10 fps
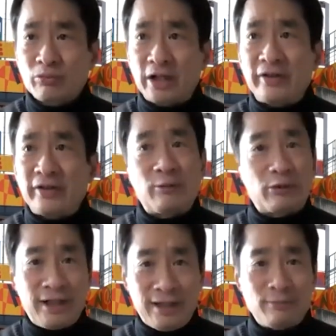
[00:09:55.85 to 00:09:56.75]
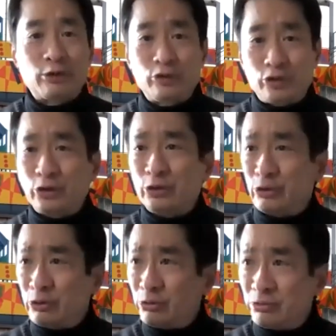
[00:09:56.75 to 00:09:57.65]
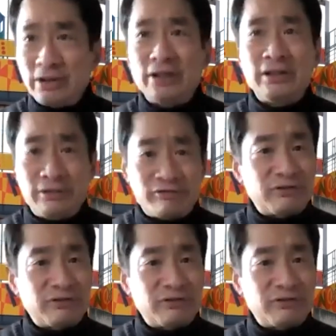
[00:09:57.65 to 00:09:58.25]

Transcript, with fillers: they were able to,